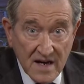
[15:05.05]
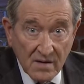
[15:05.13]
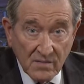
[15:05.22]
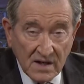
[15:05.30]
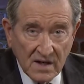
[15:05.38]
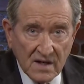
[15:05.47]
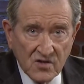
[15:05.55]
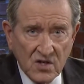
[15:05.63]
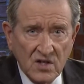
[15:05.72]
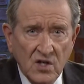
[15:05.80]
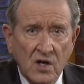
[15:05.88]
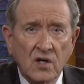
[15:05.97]
I mean, as a
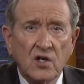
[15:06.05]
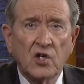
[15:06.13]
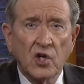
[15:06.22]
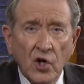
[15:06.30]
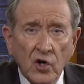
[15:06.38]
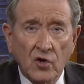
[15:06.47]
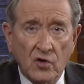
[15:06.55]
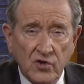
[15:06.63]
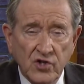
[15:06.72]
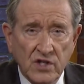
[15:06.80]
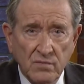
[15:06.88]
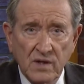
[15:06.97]
young girl,
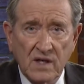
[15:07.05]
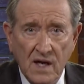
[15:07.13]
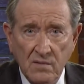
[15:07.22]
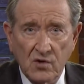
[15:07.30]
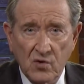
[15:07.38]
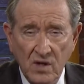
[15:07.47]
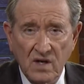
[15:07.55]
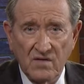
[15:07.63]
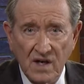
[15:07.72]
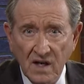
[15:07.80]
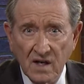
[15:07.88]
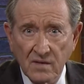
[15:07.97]
she became Queen of
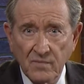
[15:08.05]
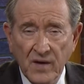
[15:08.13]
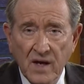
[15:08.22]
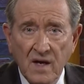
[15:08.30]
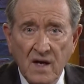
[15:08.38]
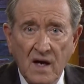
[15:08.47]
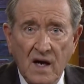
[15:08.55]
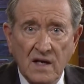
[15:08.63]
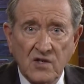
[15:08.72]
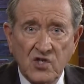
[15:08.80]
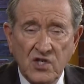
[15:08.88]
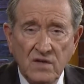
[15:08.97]
England,
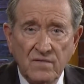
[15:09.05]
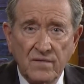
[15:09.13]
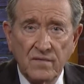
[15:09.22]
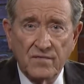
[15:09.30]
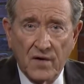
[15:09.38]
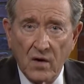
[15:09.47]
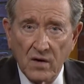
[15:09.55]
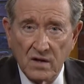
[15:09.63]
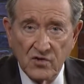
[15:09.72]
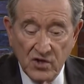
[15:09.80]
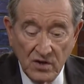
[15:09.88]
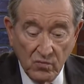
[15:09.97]
and she fought,
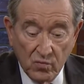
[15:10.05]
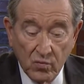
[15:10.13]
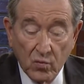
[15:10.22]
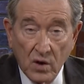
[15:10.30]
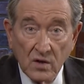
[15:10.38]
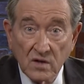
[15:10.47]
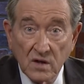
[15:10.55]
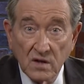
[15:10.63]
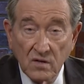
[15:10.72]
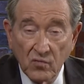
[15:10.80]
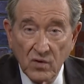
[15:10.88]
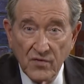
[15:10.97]
she worked in,
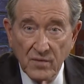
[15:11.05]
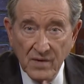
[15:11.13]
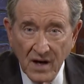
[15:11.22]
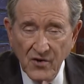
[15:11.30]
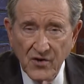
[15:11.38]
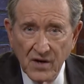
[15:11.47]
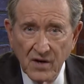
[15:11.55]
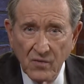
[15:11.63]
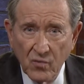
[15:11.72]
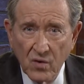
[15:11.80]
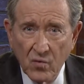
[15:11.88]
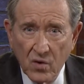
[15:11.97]
with the military in
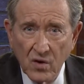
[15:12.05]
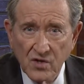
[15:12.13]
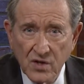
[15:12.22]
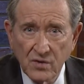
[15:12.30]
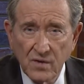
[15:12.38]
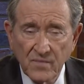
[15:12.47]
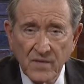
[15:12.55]
World War II.